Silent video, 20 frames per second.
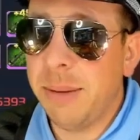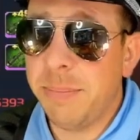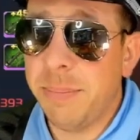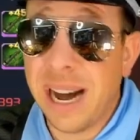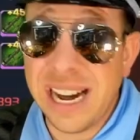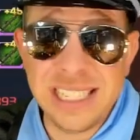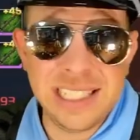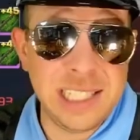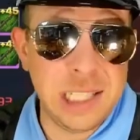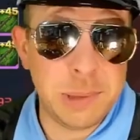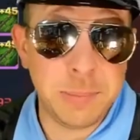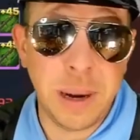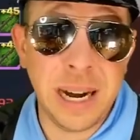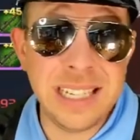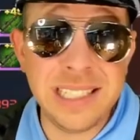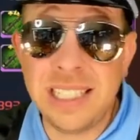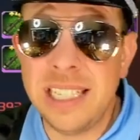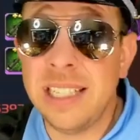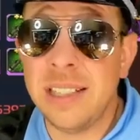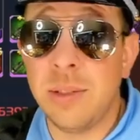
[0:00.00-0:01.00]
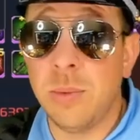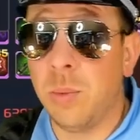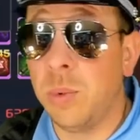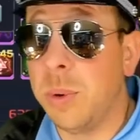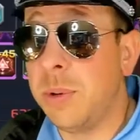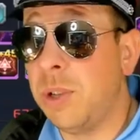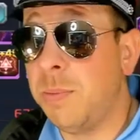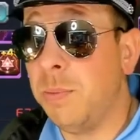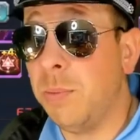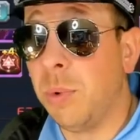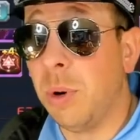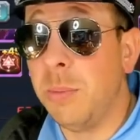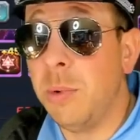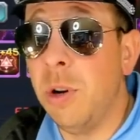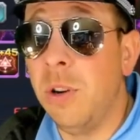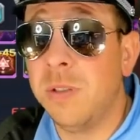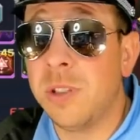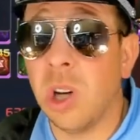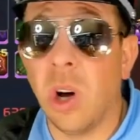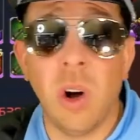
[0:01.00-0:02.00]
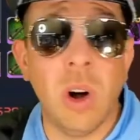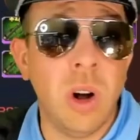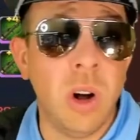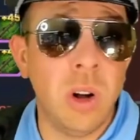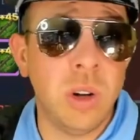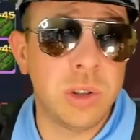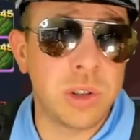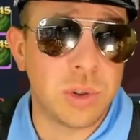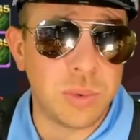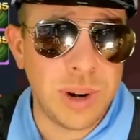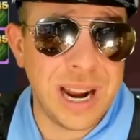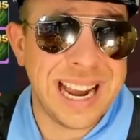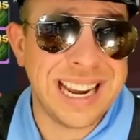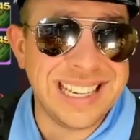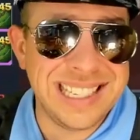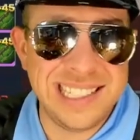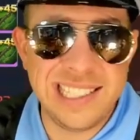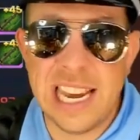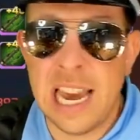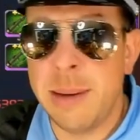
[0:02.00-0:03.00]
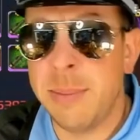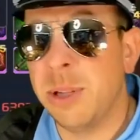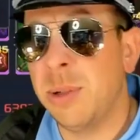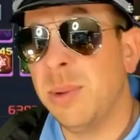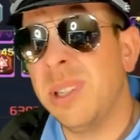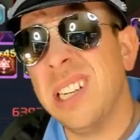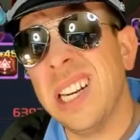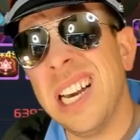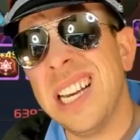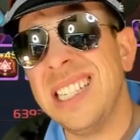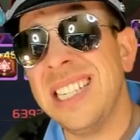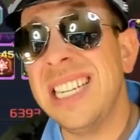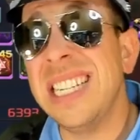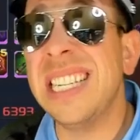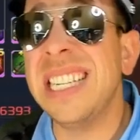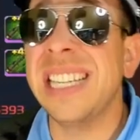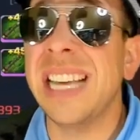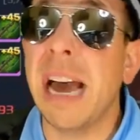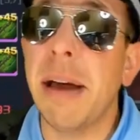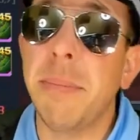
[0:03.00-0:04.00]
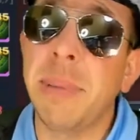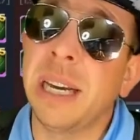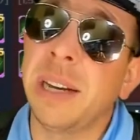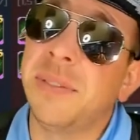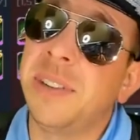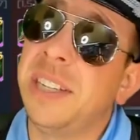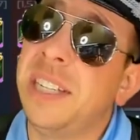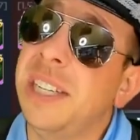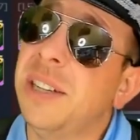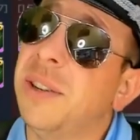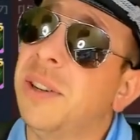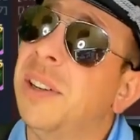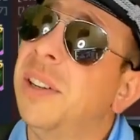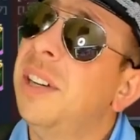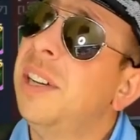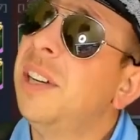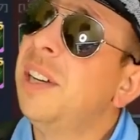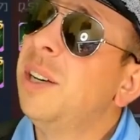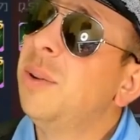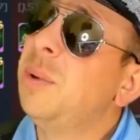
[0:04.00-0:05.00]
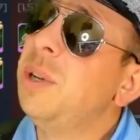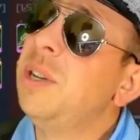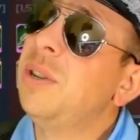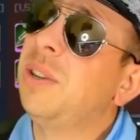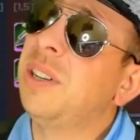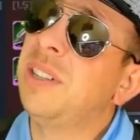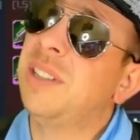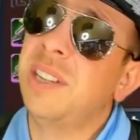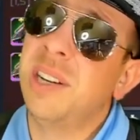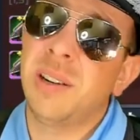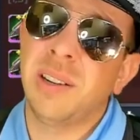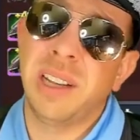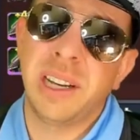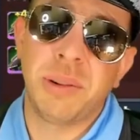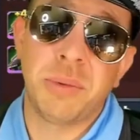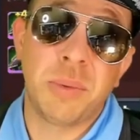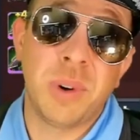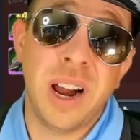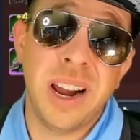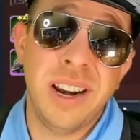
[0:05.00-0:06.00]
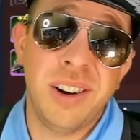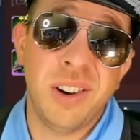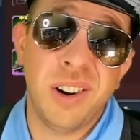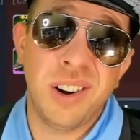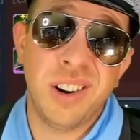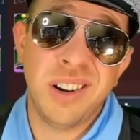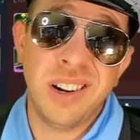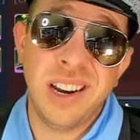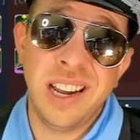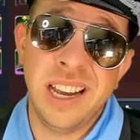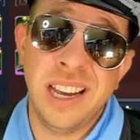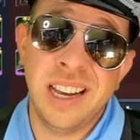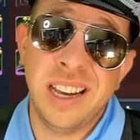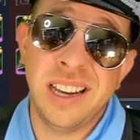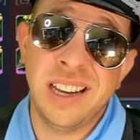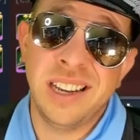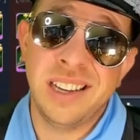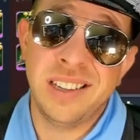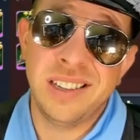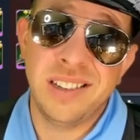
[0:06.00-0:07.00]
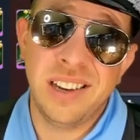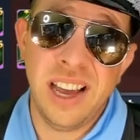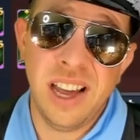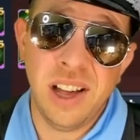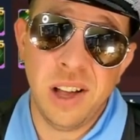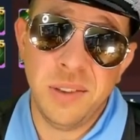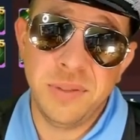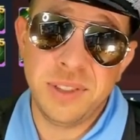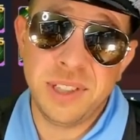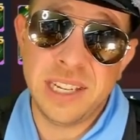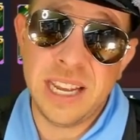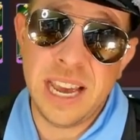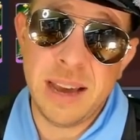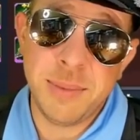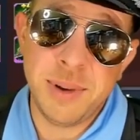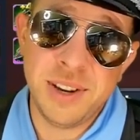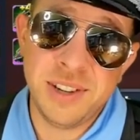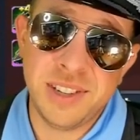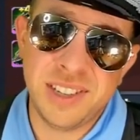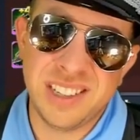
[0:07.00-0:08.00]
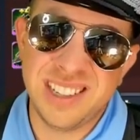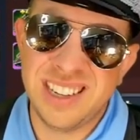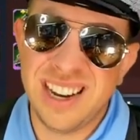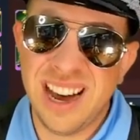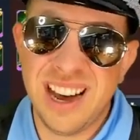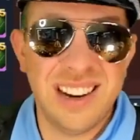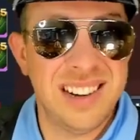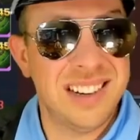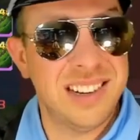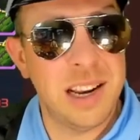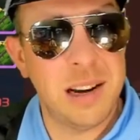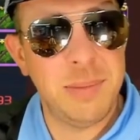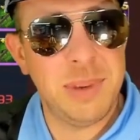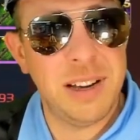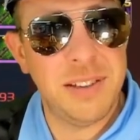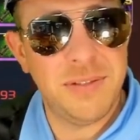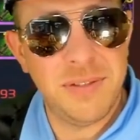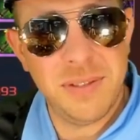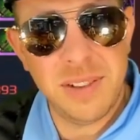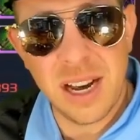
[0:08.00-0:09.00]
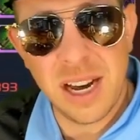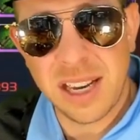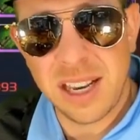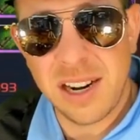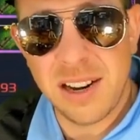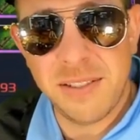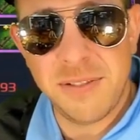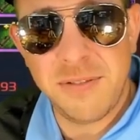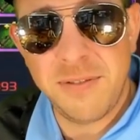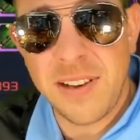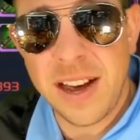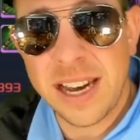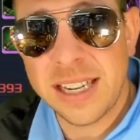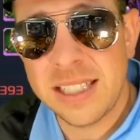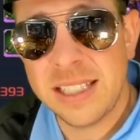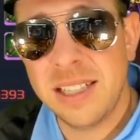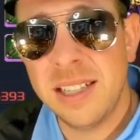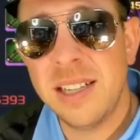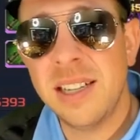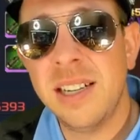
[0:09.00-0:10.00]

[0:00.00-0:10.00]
Pisces. Pisces removes all direct damage, which I guess isn't that big of a deal when you consider like Reinhardt and Elf's damage is not going to affect